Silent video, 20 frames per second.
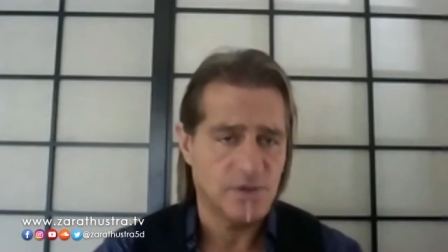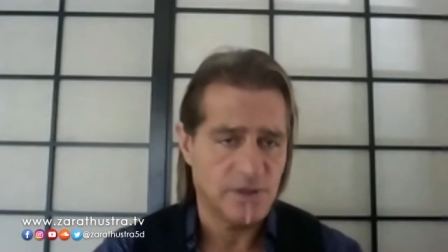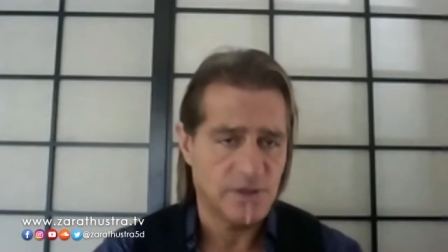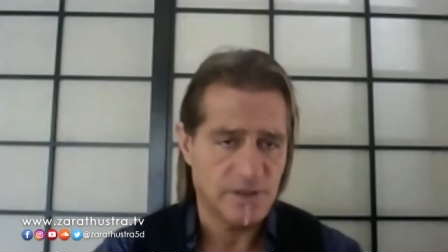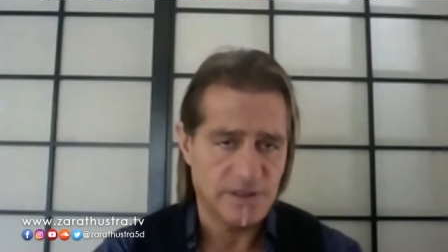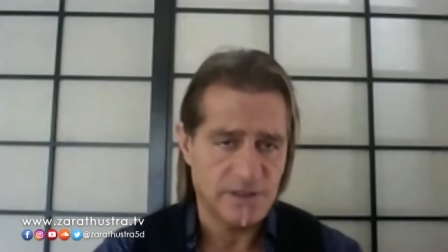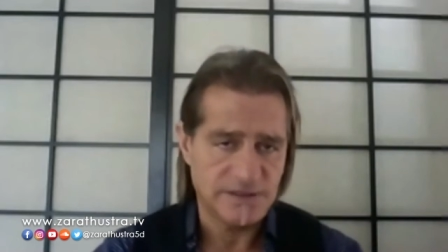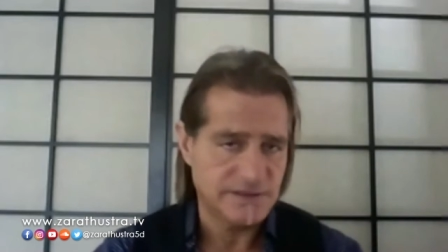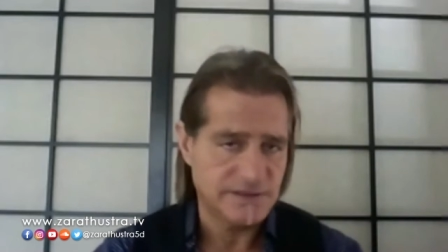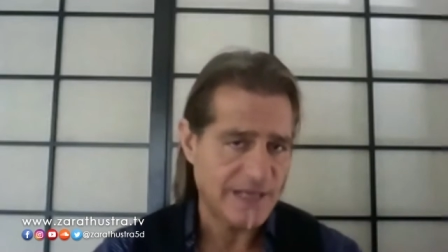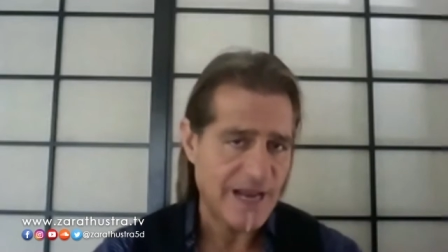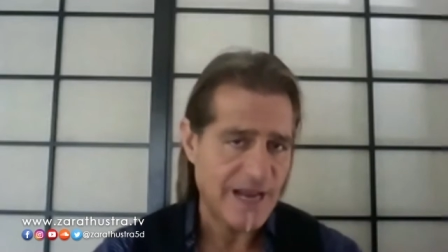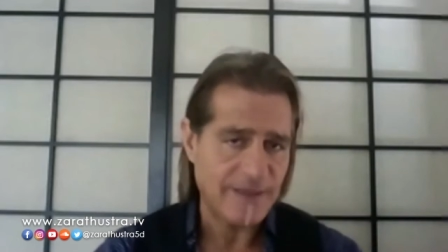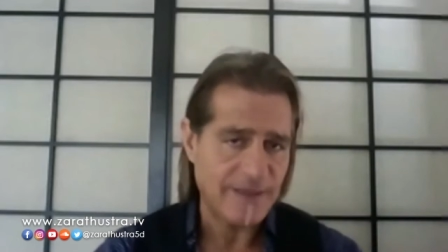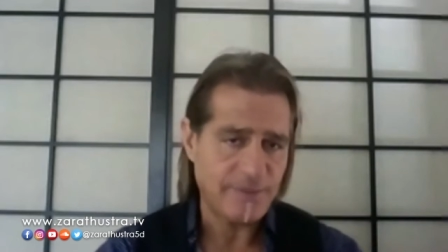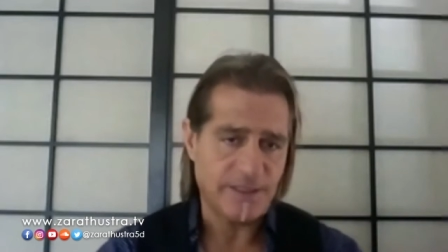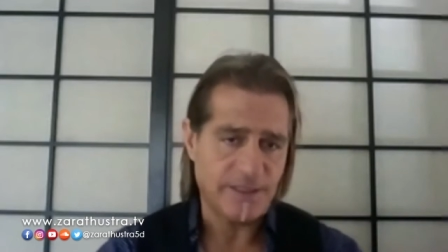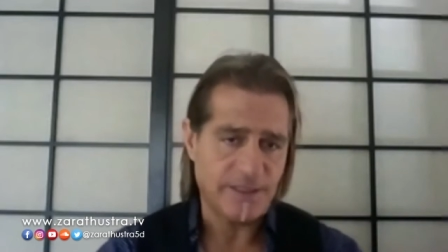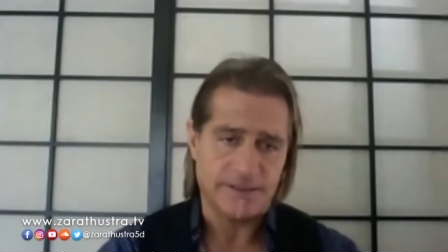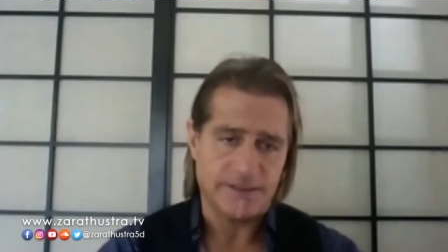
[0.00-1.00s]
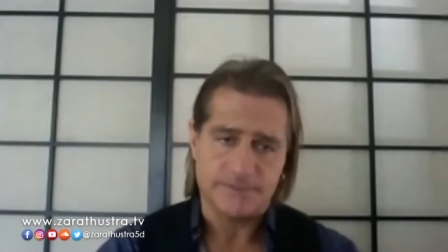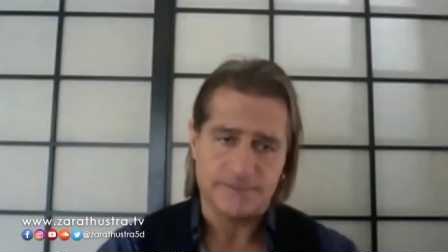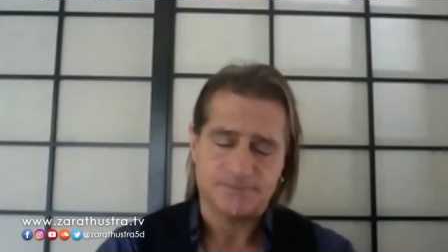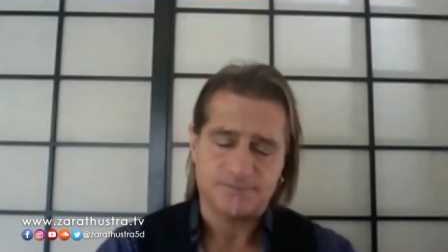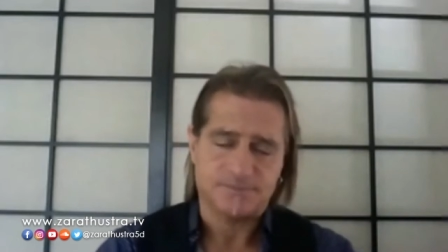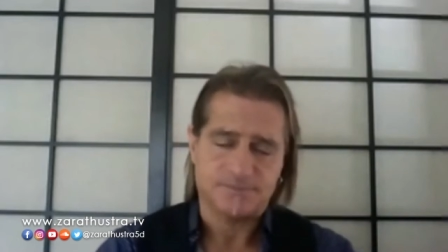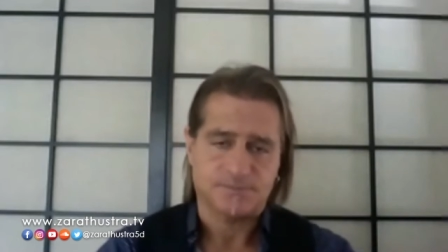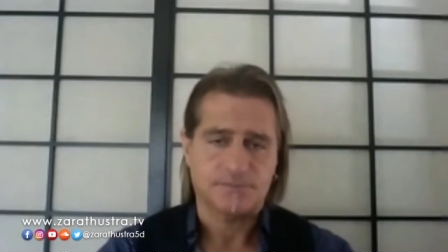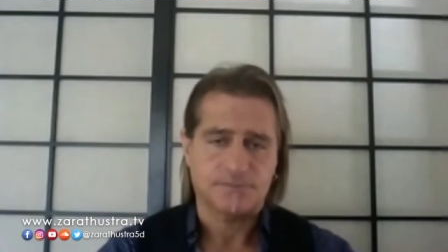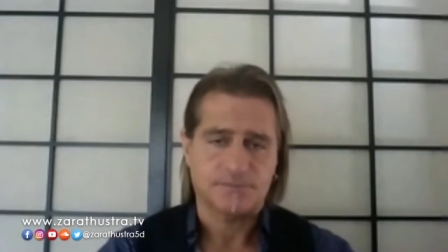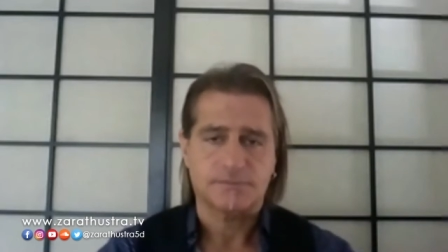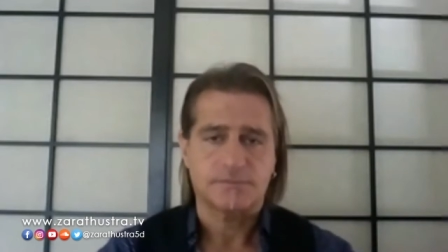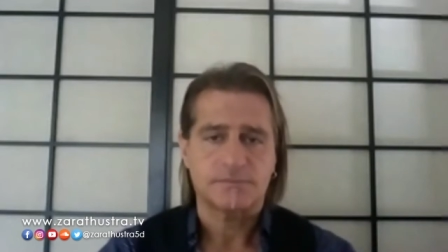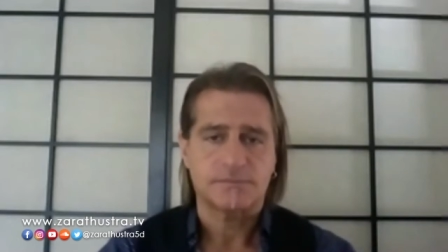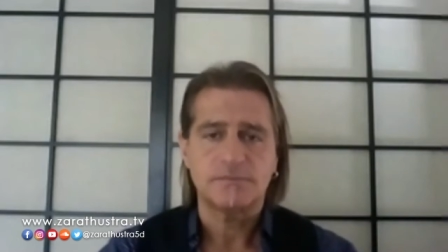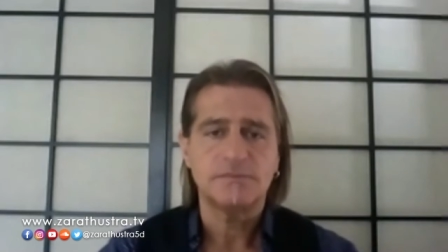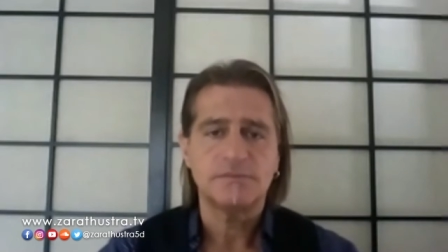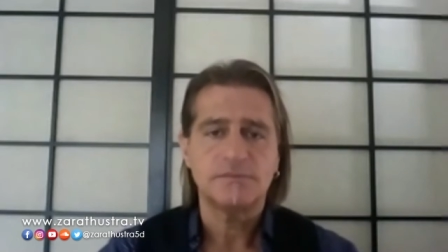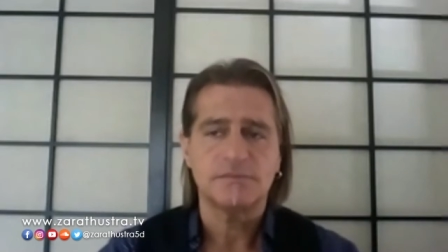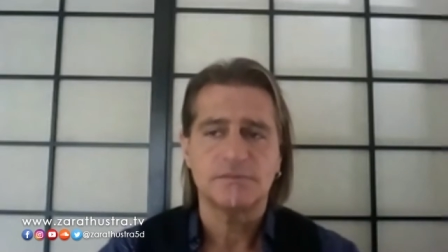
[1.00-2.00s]
or it's happening.
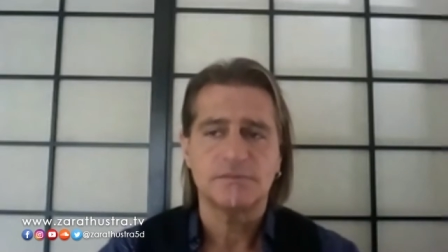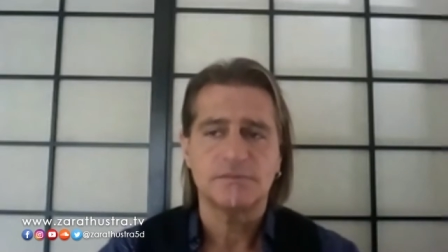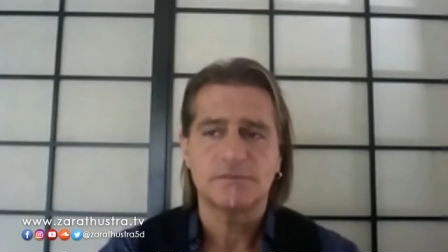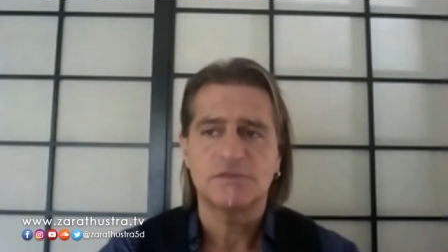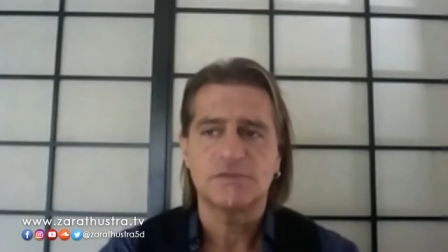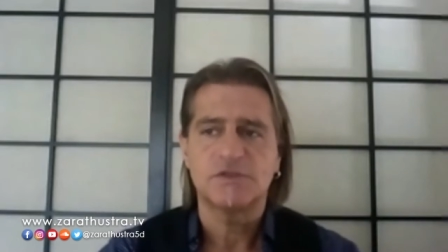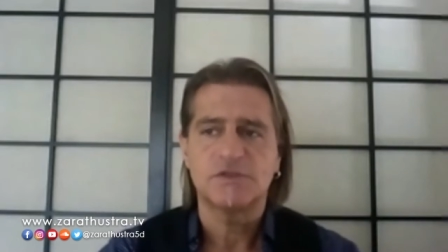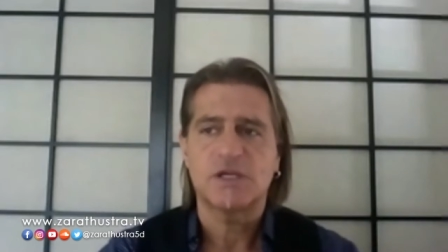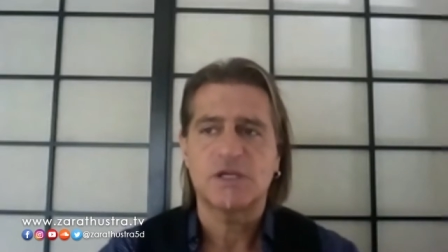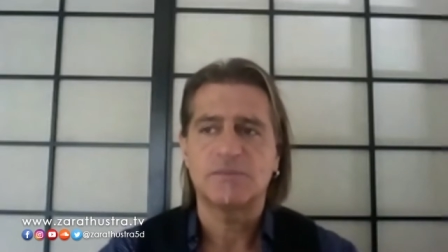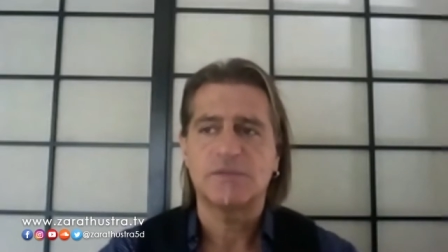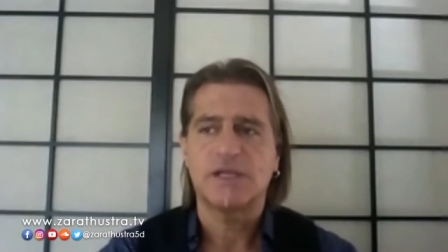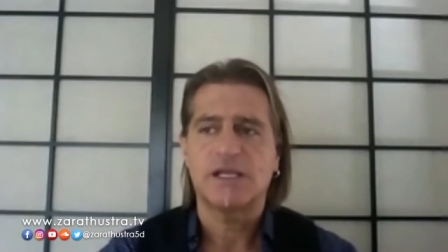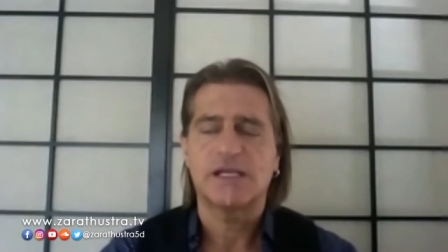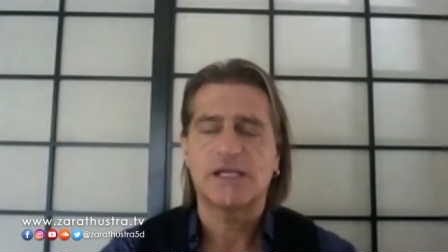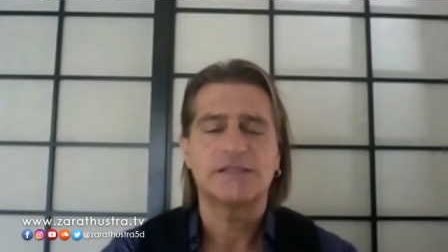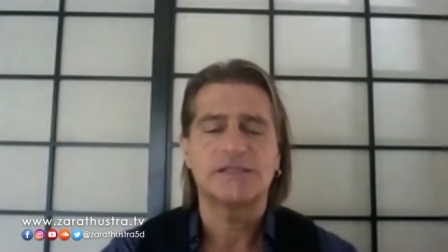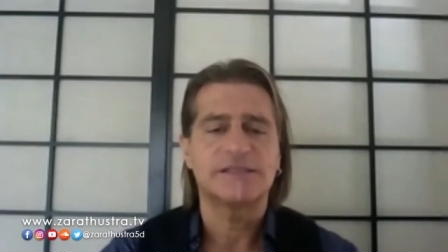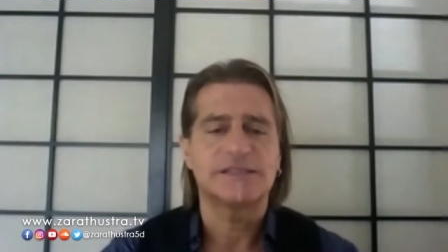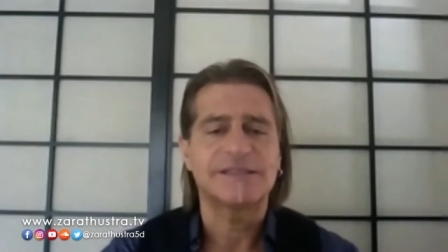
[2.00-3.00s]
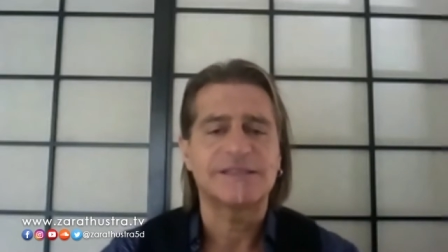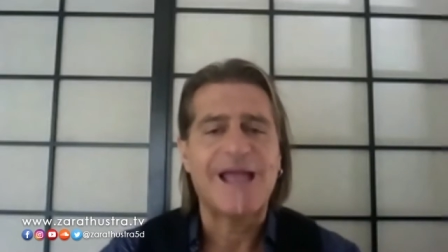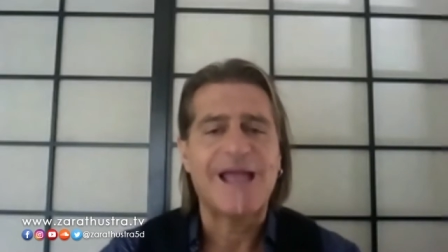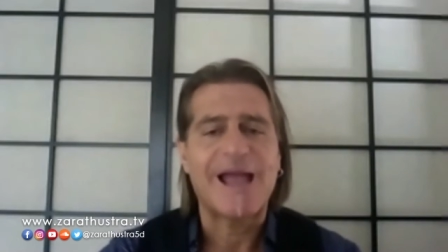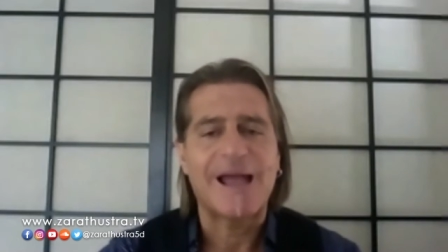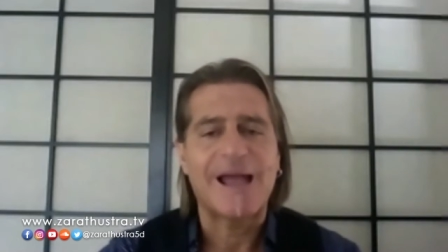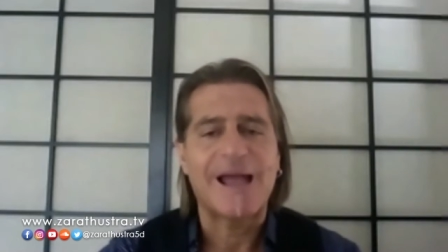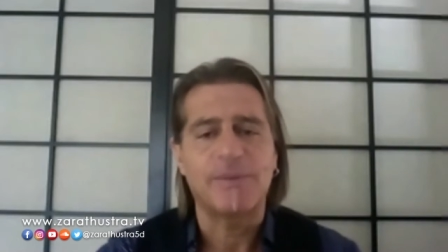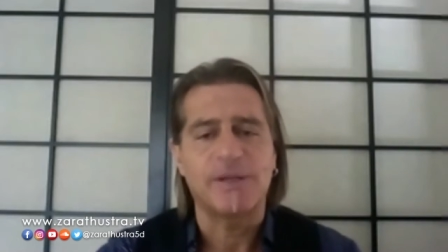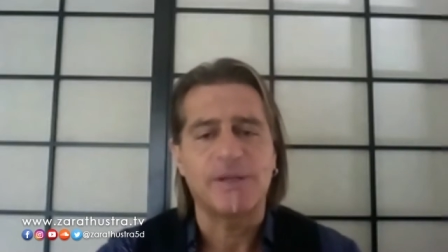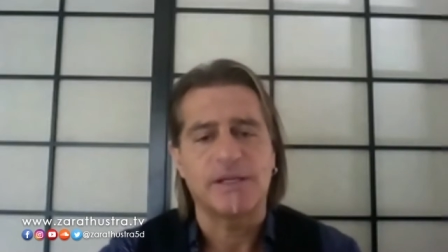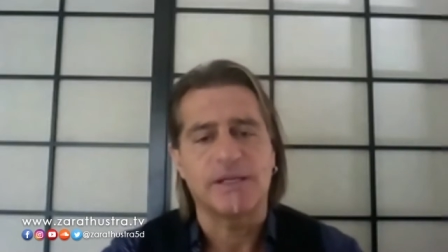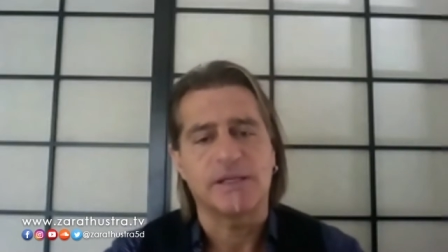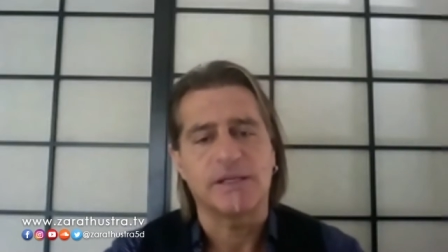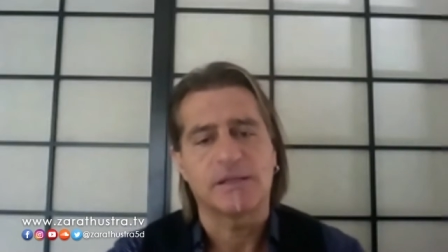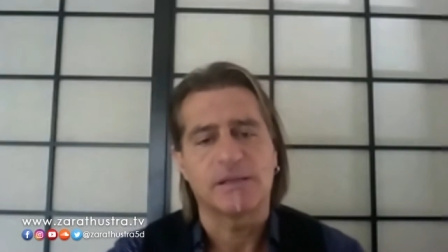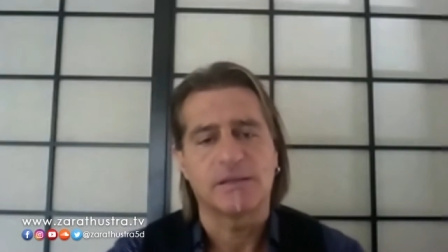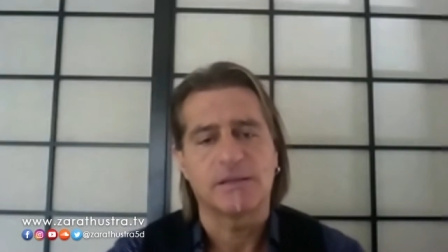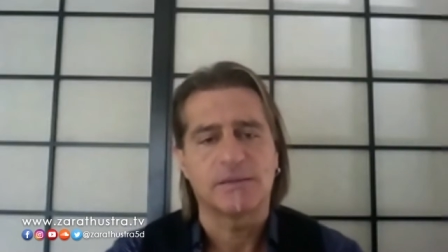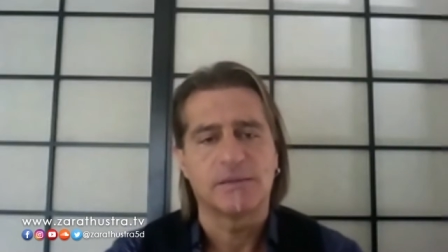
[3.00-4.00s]
Something else is happening.
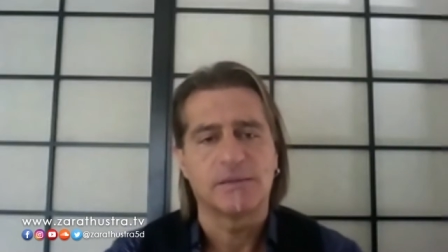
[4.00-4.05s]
